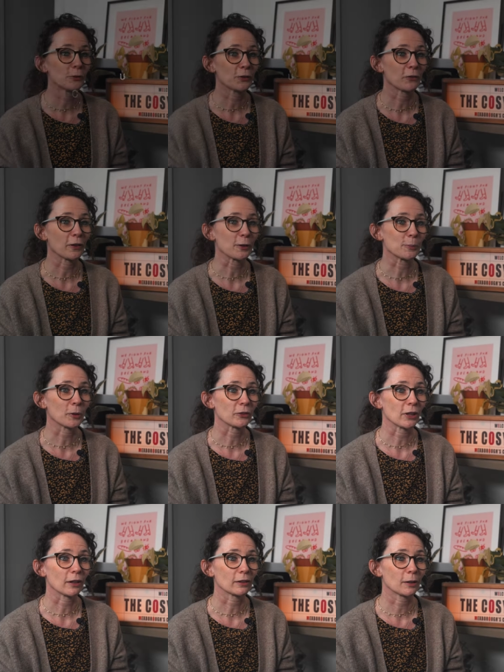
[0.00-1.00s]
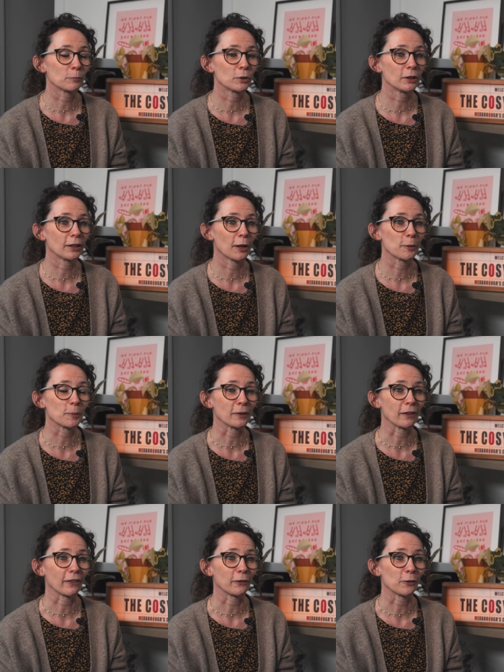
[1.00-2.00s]
For this project, I'm really hoping
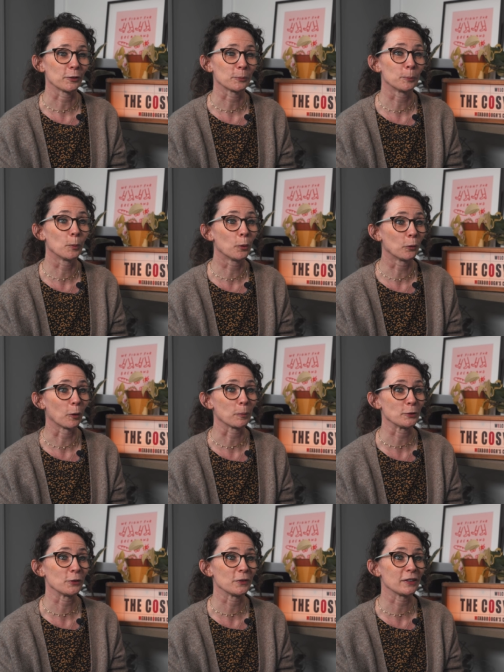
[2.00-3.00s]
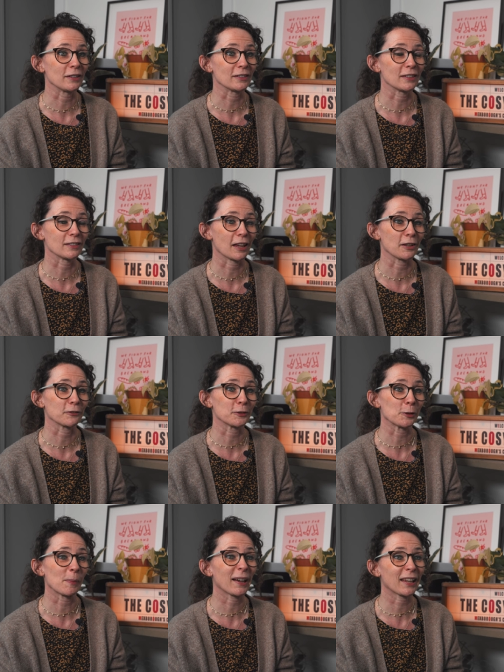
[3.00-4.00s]
that there are more opportunities to take
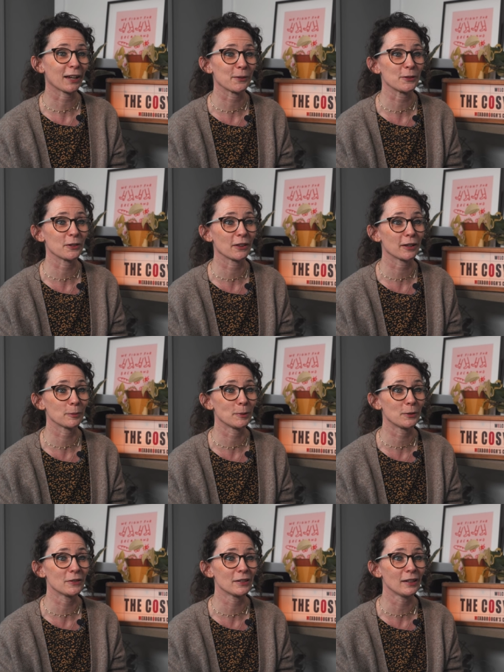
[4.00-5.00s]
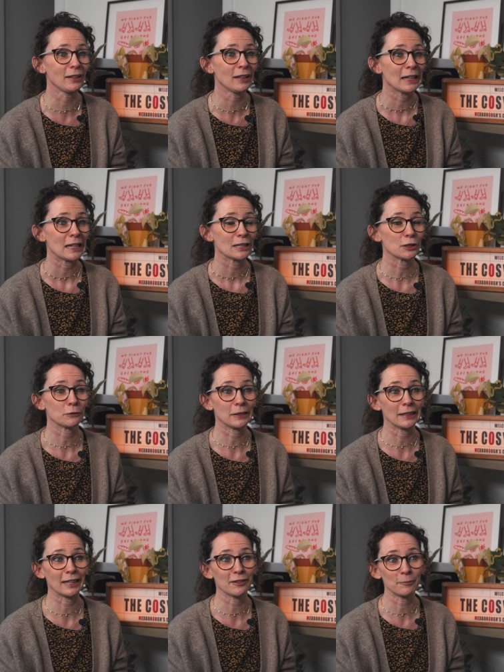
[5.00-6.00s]
film back out into the community, to really
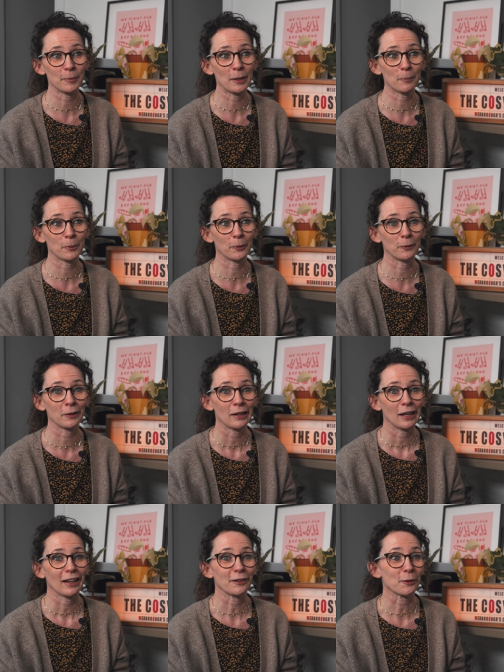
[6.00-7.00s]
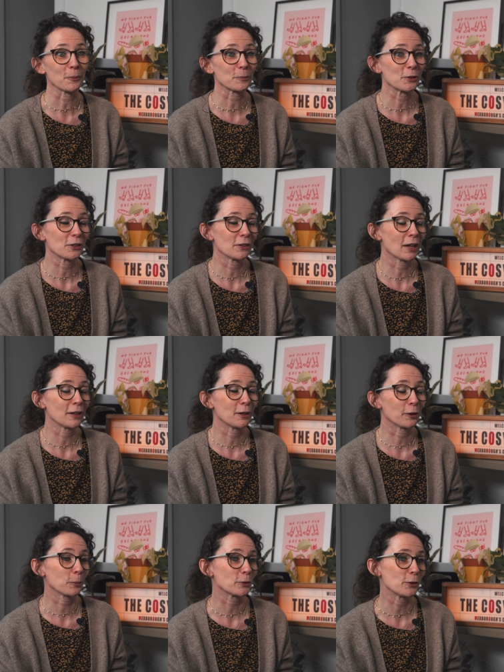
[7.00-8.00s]
give people an
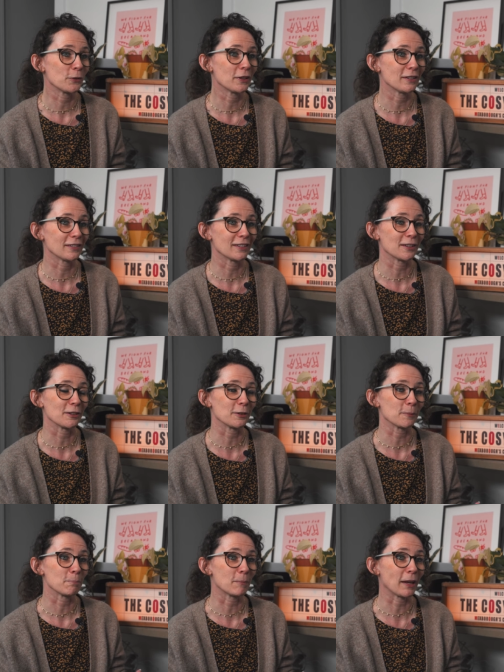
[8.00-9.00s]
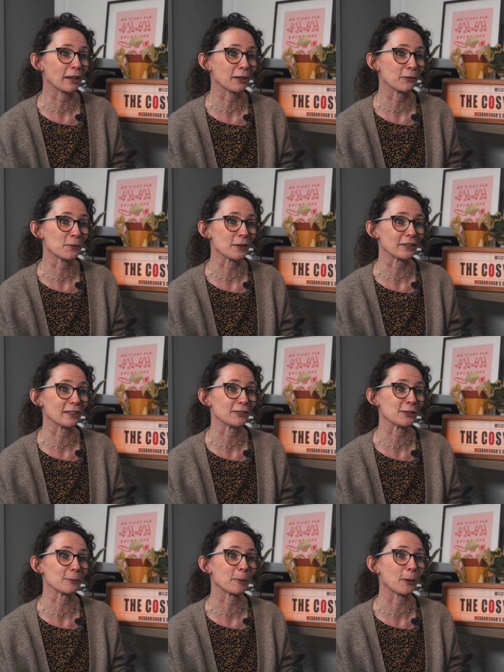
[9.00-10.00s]
opportunity to make their own
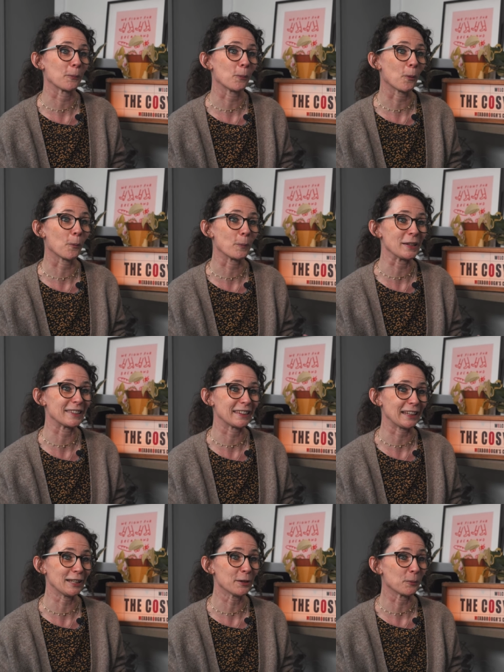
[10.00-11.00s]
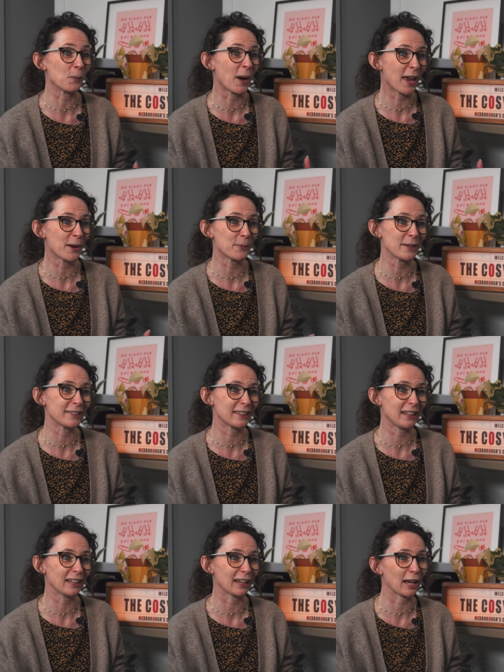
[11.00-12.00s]
decisions about what we see, where we
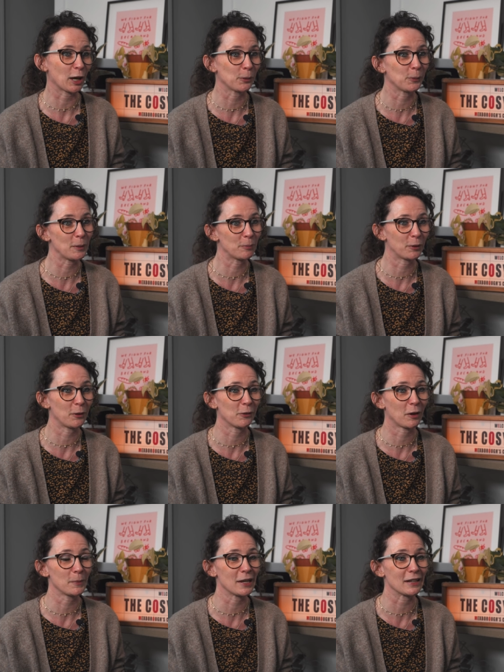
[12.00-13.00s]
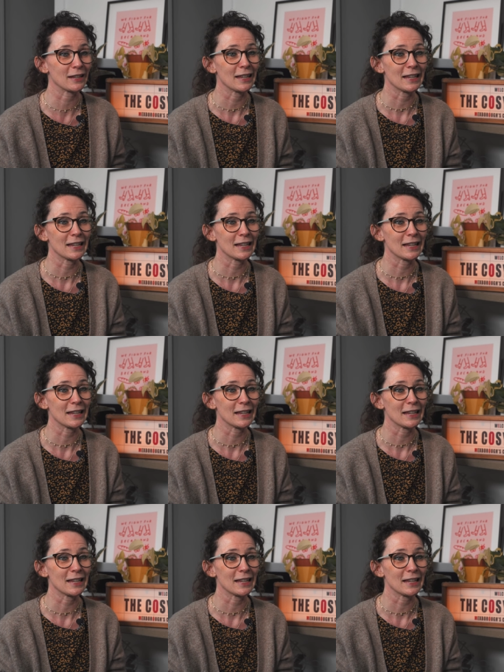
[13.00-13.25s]
see it, how we program it,